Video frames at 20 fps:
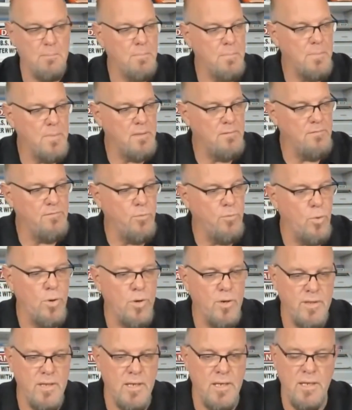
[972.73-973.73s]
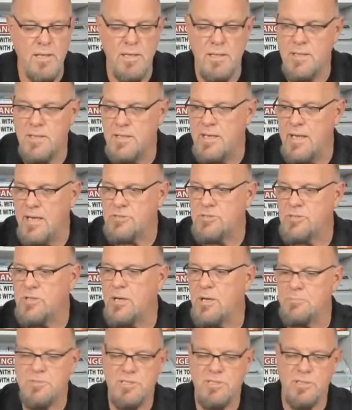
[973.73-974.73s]
for the
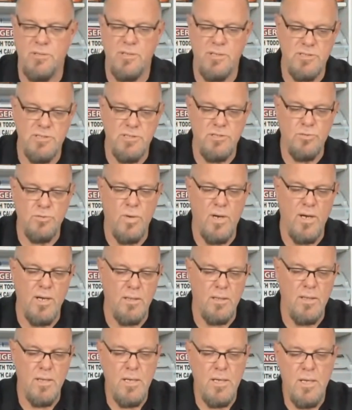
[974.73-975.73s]
desktop series as well.